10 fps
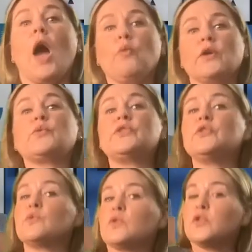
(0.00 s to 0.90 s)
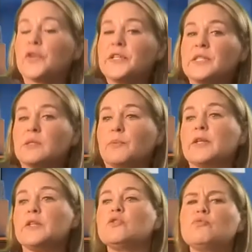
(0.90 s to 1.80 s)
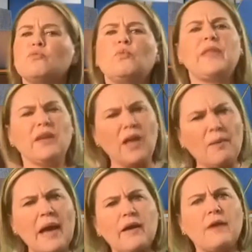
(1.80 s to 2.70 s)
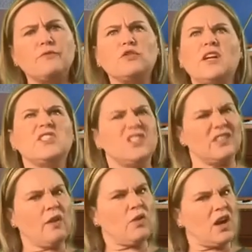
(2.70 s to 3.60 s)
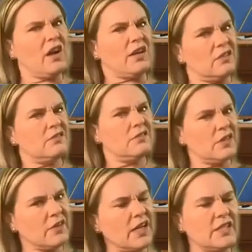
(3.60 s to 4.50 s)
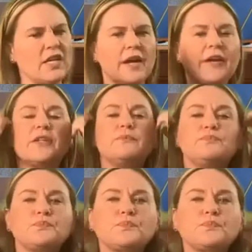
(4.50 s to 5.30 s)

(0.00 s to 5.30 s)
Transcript: I worked with students with learning disabilities. So when they come back after lunch, they're kind of tired.